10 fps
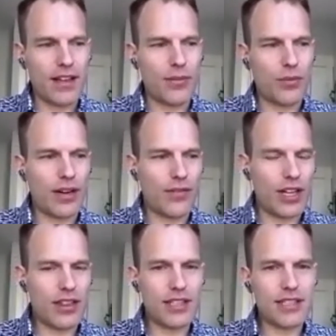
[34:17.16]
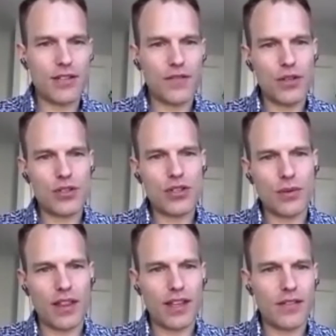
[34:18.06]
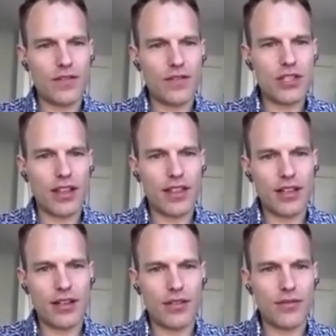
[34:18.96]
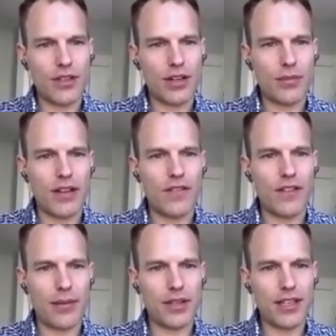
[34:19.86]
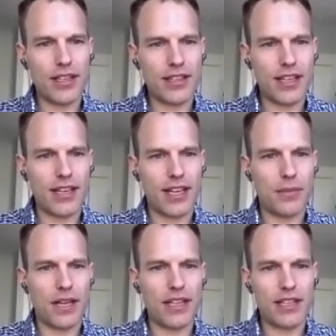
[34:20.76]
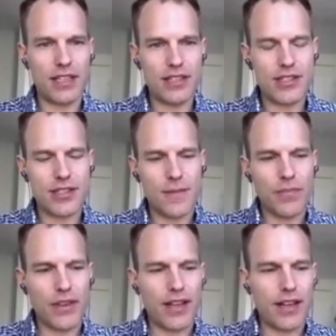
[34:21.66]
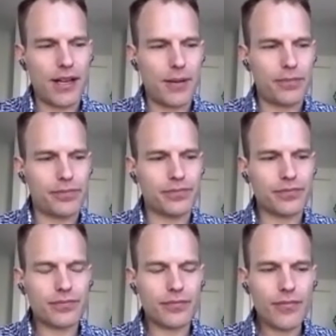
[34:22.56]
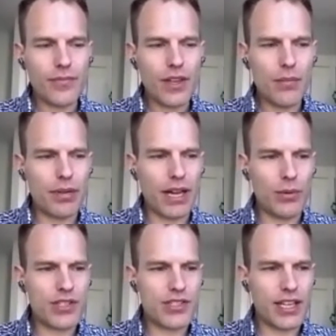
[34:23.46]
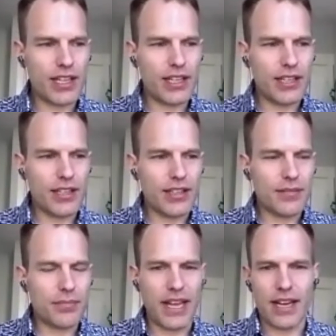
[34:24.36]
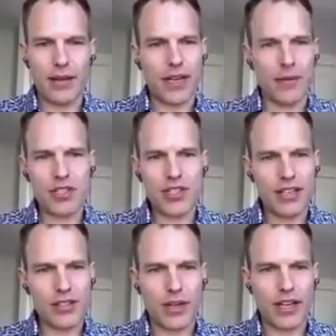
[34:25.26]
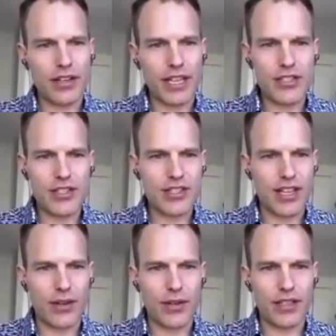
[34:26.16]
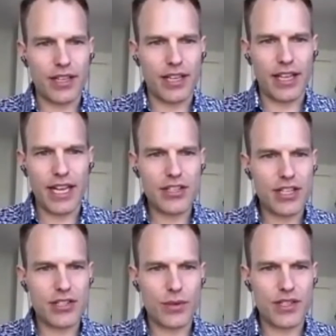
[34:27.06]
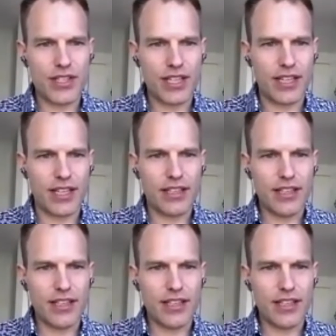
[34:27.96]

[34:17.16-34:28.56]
whenever I think to the future, when I think of vision, I think of my family and my kids. But I would say, man, I'm just getting to 100 agents now, and AJ's always said that